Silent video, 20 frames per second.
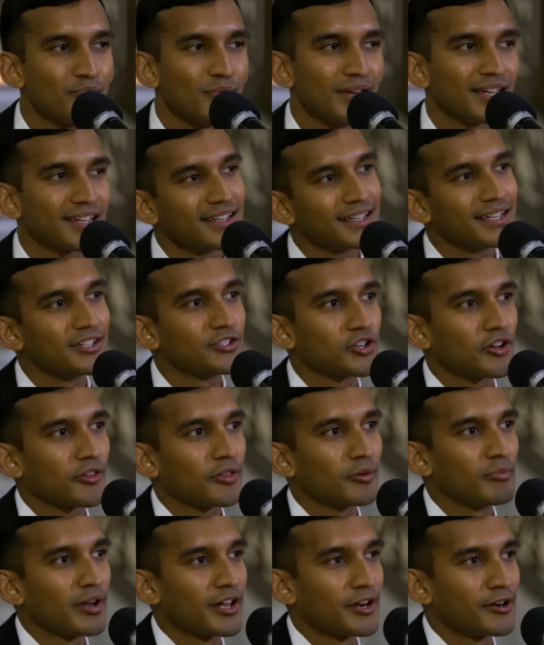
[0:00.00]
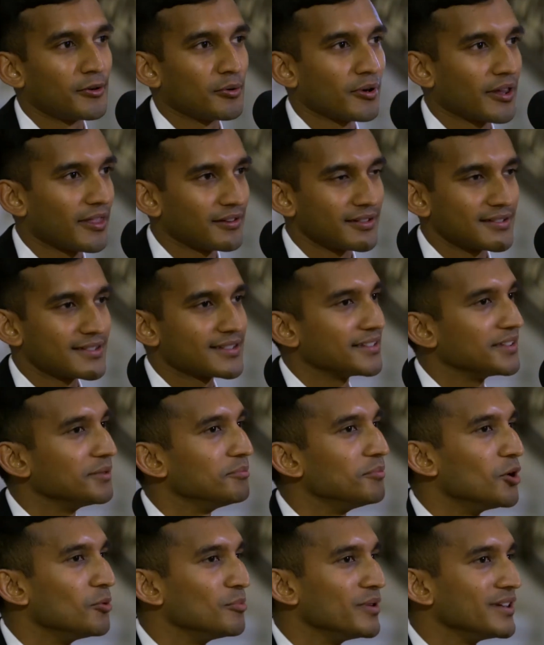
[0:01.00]
making each other better, whether it's in
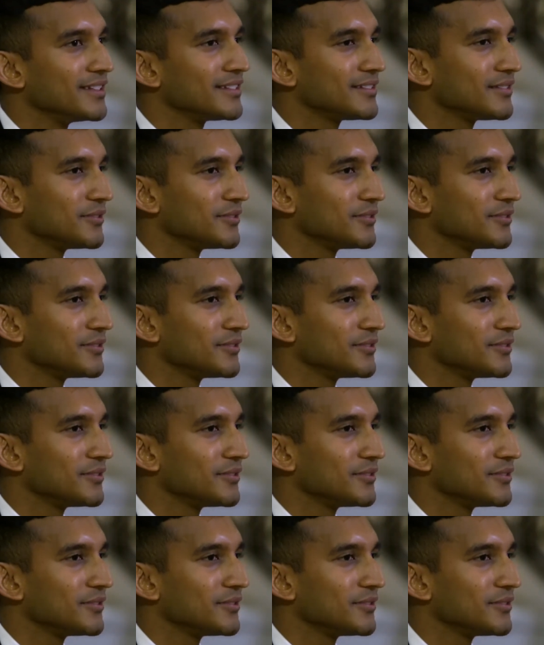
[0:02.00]
the moment